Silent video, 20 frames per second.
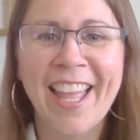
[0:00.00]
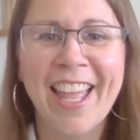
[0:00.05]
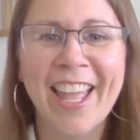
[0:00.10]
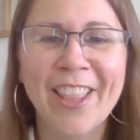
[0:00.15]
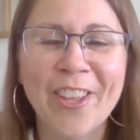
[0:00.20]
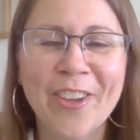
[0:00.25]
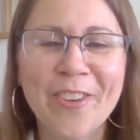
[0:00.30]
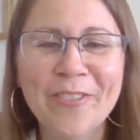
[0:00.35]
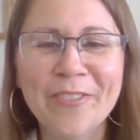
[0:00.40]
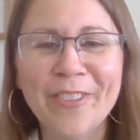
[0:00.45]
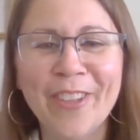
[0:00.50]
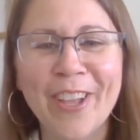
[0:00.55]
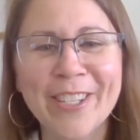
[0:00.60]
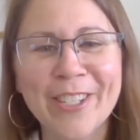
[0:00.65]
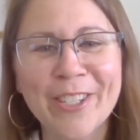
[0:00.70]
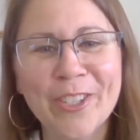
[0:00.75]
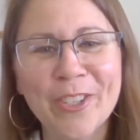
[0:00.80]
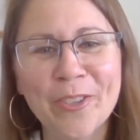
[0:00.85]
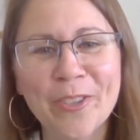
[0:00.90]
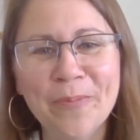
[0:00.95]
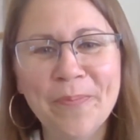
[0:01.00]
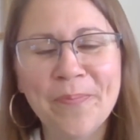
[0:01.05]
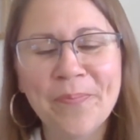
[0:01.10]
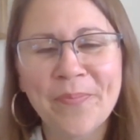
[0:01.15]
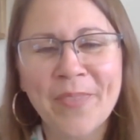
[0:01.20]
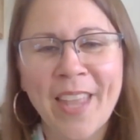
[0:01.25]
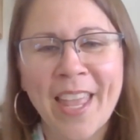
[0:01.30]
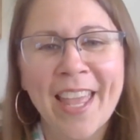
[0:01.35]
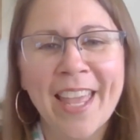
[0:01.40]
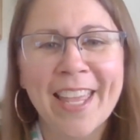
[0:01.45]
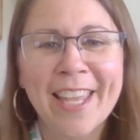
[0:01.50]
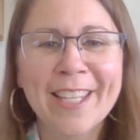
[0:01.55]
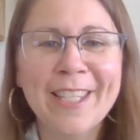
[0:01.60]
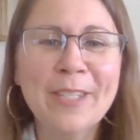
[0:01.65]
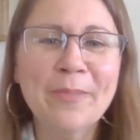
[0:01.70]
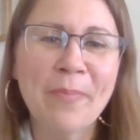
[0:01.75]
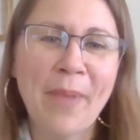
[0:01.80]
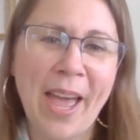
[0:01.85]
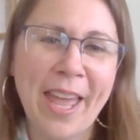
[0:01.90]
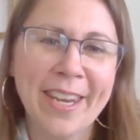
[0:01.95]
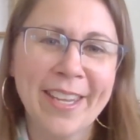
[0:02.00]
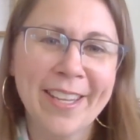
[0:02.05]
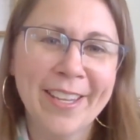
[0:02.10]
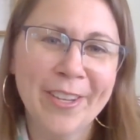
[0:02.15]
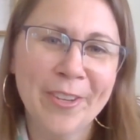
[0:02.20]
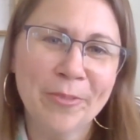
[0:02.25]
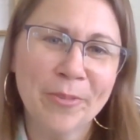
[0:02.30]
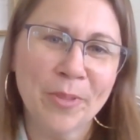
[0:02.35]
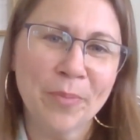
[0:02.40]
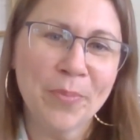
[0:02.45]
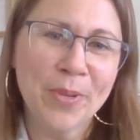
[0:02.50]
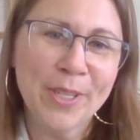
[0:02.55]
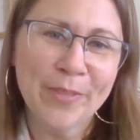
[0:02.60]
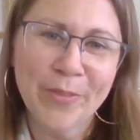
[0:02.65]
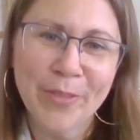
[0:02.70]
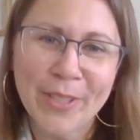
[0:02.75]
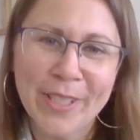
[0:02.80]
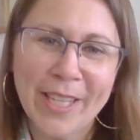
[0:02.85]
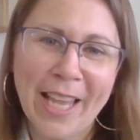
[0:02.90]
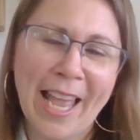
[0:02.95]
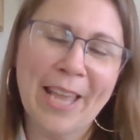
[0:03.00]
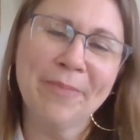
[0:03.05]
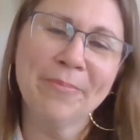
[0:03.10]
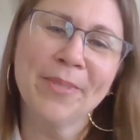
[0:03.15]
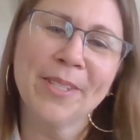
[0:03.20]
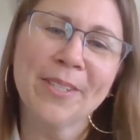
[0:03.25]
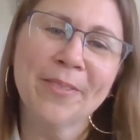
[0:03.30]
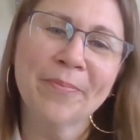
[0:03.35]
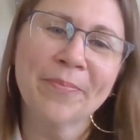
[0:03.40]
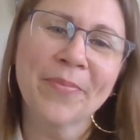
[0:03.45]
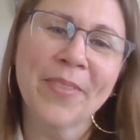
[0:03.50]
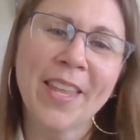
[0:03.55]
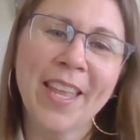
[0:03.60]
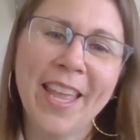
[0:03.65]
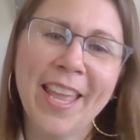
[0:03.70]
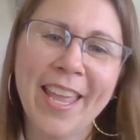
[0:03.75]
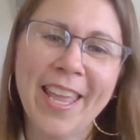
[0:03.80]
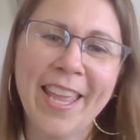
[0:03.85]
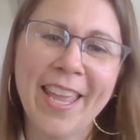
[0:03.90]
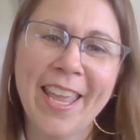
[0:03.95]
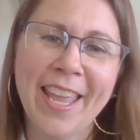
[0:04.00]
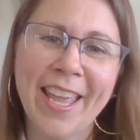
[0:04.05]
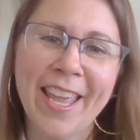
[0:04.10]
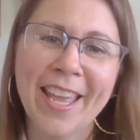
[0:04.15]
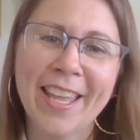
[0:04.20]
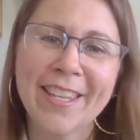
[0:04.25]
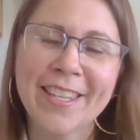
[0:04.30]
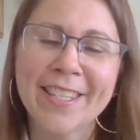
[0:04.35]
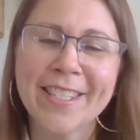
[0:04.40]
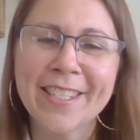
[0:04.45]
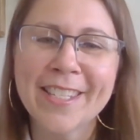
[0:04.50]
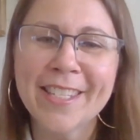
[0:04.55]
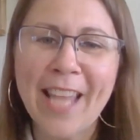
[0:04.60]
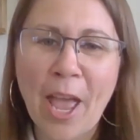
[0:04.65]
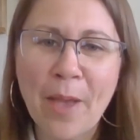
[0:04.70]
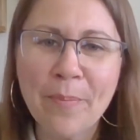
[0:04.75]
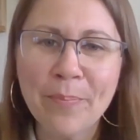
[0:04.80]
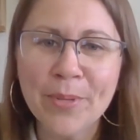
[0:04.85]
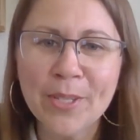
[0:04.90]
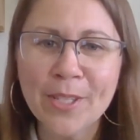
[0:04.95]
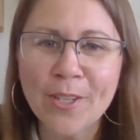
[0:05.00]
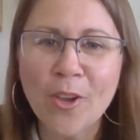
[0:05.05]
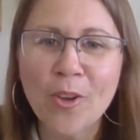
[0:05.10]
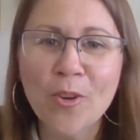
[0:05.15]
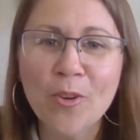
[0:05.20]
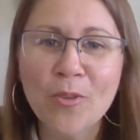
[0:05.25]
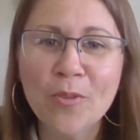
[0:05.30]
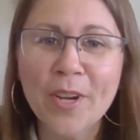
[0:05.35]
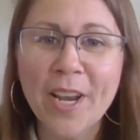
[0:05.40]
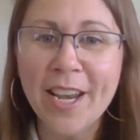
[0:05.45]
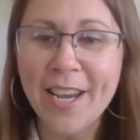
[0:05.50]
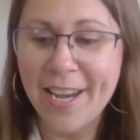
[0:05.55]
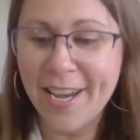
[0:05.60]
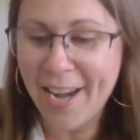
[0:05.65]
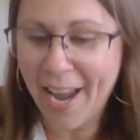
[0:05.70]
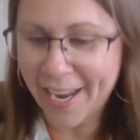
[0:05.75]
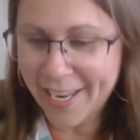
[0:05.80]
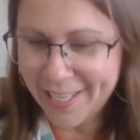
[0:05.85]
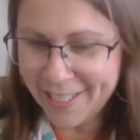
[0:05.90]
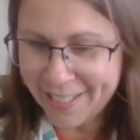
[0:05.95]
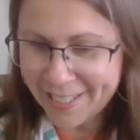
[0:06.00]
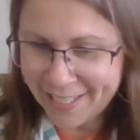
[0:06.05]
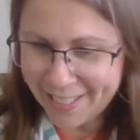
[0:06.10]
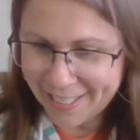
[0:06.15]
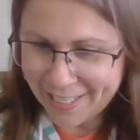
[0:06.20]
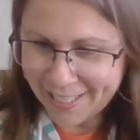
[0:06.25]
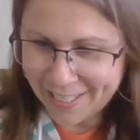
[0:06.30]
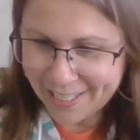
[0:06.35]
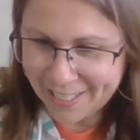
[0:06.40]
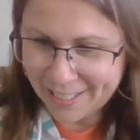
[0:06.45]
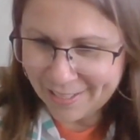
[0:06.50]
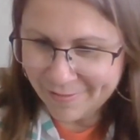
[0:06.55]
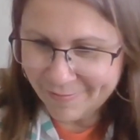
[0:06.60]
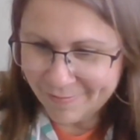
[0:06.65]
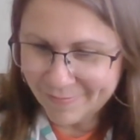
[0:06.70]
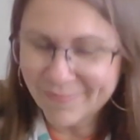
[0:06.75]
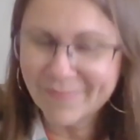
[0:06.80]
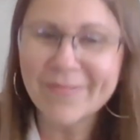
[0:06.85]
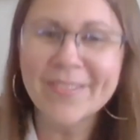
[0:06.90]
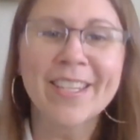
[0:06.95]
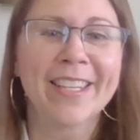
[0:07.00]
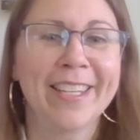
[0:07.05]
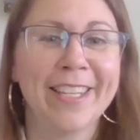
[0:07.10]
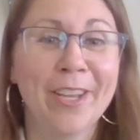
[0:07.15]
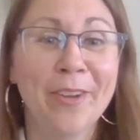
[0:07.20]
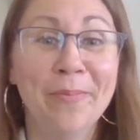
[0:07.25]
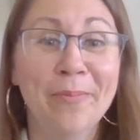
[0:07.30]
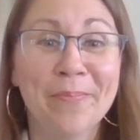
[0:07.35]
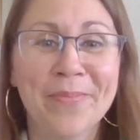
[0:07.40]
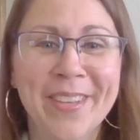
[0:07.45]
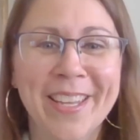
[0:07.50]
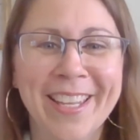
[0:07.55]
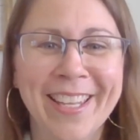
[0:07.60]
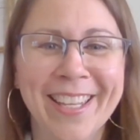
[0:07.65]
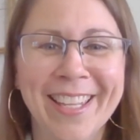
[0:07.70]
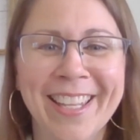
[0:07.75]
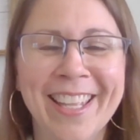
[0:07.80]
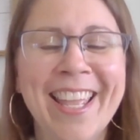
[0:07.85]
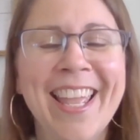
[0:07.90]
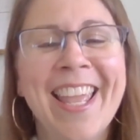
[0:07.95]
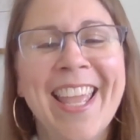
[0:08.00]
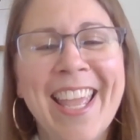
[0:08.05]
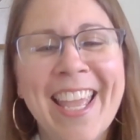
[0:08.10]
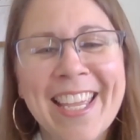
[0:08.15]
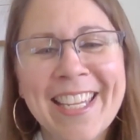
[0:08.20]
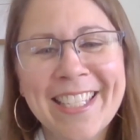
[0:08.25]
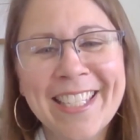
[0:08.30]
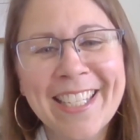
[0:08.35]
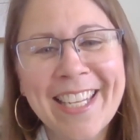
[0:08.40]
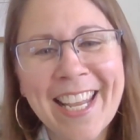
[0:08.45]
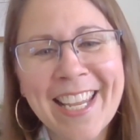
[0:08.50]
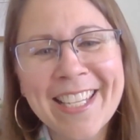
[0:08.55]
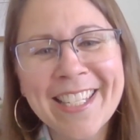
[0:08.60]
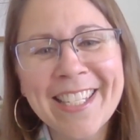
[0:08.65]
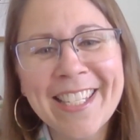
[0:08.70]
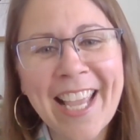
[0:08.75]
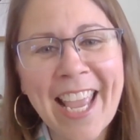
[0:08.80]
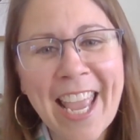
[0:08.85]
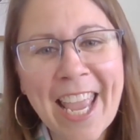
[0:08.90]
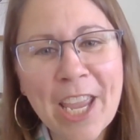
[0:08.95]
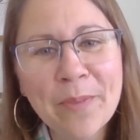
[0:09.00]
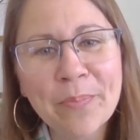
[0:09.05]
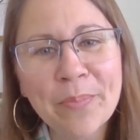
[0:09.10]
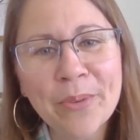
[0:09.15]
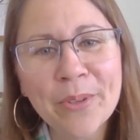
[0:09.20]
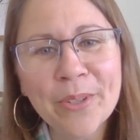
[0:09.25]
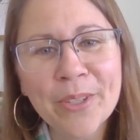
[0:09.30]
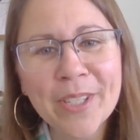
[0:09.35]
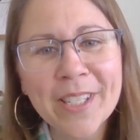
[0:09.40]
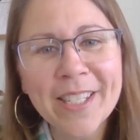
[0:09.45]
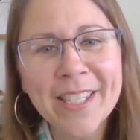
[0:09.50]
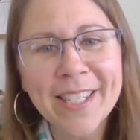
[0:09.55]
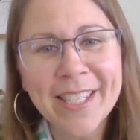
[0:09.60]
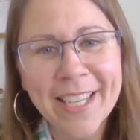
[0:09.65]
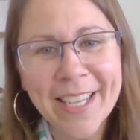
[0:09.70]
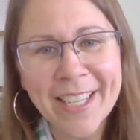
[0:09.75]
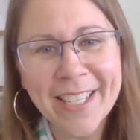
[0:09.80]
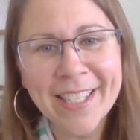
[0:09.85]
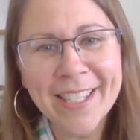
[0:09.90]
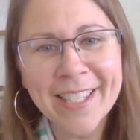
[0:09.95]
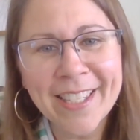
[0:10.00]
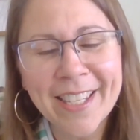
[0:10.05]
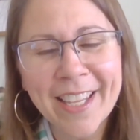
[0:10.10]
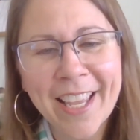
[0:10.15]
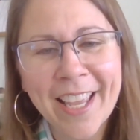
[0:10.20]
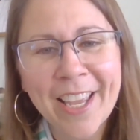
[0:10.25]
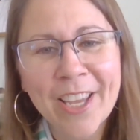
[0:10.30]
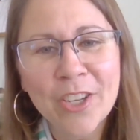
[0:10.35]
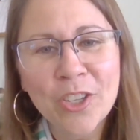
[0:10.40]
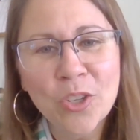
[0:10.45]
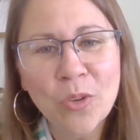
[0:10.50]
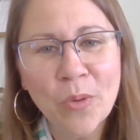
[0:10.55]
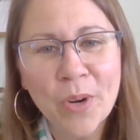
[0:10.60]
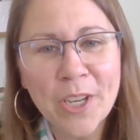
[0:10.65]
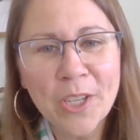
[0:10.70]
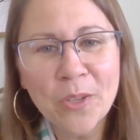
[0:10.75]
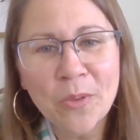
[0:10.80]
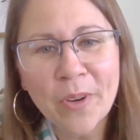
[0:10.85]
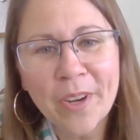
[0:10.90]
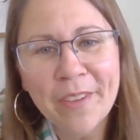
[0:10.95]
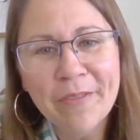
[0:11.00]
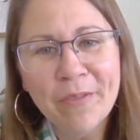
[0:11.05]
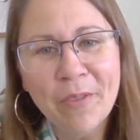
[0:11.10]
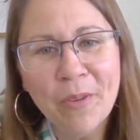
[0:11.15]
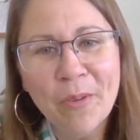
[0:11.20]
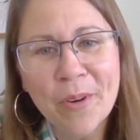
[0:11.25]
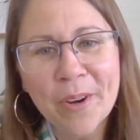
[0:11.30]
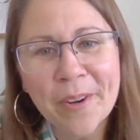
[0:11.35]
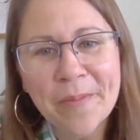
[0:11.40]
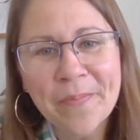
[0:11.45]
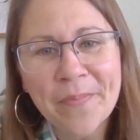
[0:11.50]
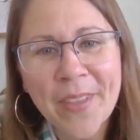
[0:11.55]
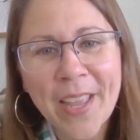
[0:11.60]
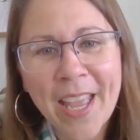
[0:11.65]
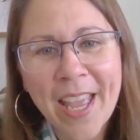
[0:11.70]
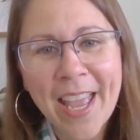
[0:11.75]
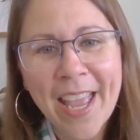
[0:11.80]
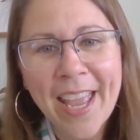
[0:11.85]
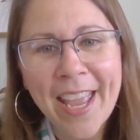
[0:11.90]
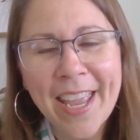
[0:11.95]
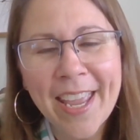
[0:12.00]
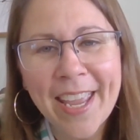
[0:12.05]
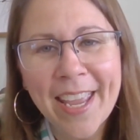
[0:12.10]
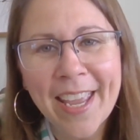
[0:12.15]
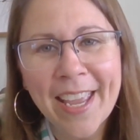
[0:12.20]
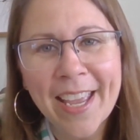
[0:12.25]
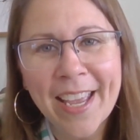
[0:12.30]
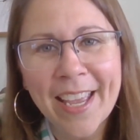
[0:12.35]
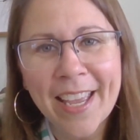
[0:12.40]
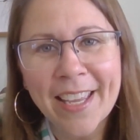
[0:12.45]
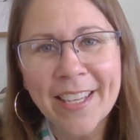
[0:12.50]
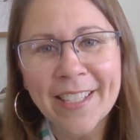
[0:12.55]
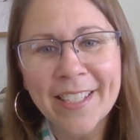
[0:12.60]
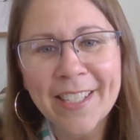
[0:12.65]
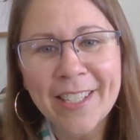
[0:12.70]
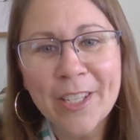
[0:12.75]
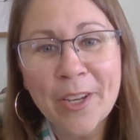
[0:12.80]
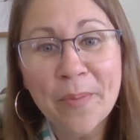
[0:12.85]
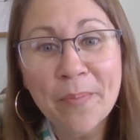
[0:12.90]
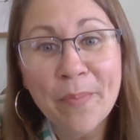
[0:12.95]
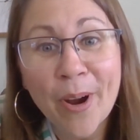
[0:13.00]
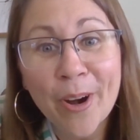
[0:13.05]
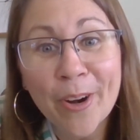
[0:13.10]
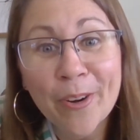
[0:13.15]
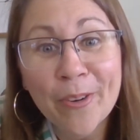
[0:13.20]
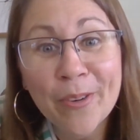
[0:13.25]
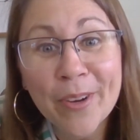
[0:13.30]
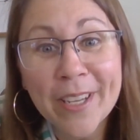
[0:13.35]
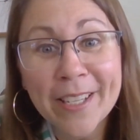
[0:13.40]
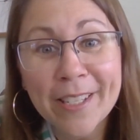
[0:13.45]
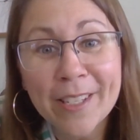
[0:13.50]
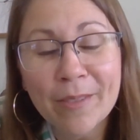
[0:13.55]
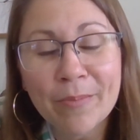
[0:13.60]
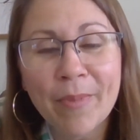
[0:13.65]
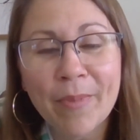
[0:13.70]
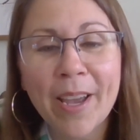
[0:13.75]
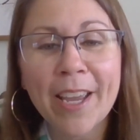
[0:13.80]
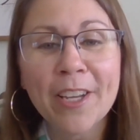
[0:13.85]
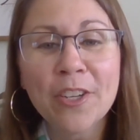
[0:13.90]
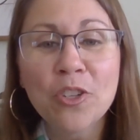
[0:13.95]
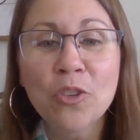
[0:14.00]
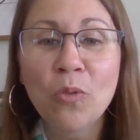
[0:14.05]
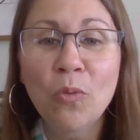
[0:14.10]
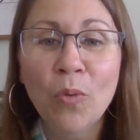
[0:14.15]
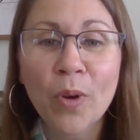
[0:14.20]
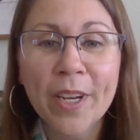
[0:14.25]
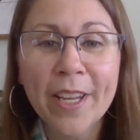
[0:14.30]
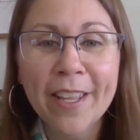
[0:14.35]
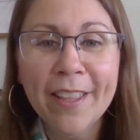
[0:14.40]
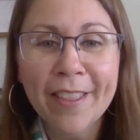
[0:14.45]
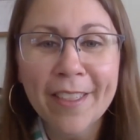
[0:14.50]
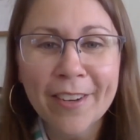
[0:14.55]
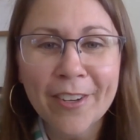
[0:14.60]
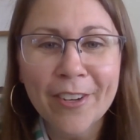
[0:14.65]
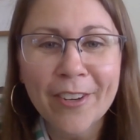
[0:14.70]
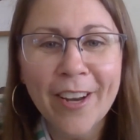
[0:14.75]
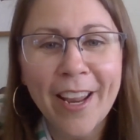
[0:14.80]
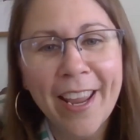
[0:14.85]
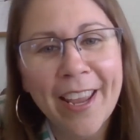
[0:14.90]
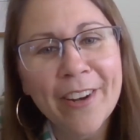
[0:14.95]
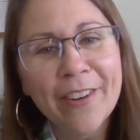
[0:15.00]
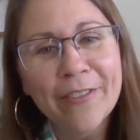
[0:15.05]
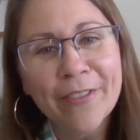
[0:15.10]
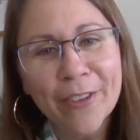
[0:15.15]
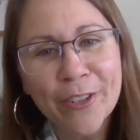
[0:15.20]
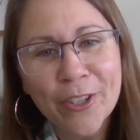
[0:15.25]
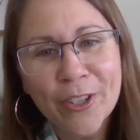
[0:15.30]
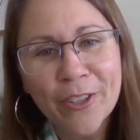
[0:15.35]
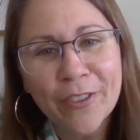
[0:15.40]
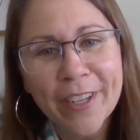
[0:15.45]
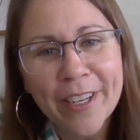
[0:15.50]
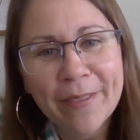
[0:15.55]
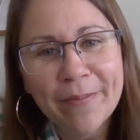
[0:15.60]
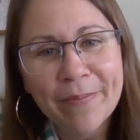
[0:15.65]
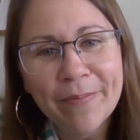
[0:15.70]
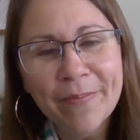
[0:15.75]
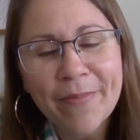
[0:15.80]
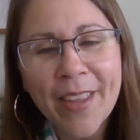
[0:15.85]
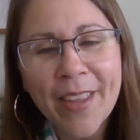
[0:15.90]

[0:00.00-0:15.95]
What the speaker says: Hello, Floss 2. It's Monica with Peaceful Times, and this is episode 19. Yep. Today's April 6th, 2024, and tomorrow is my 23rd anniversary.